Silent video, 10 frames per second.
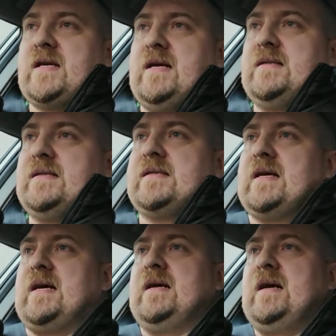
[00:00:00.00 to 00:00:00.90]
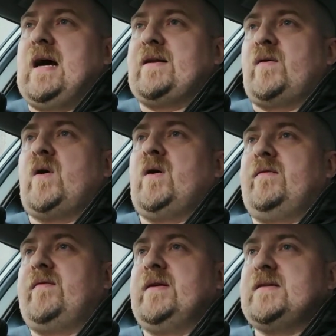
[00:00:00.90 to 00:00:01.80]
And I don't know
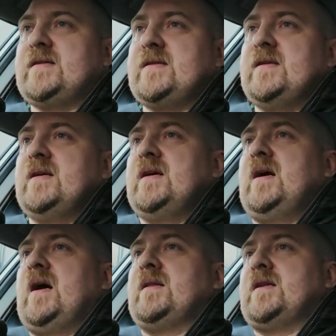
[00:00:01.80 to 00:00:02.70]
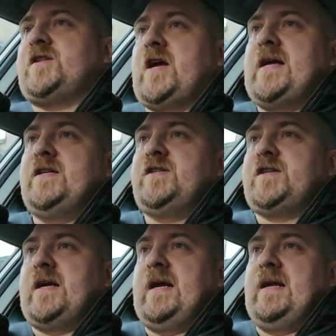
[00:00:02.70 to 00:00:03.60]
if it's the
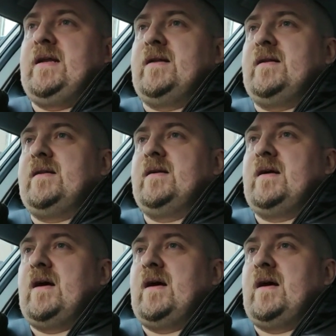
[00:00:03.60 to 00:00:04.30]
change in